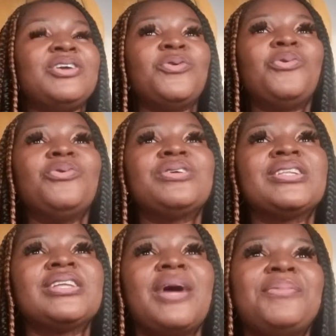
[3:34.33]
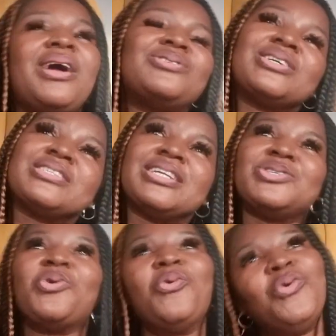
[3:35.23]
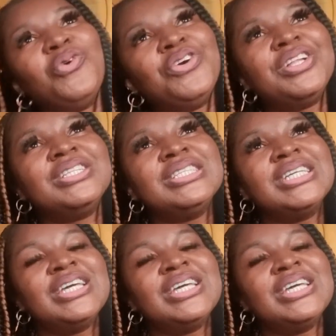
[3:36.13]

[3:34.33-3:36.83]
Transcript: your own i mean how do i say it your own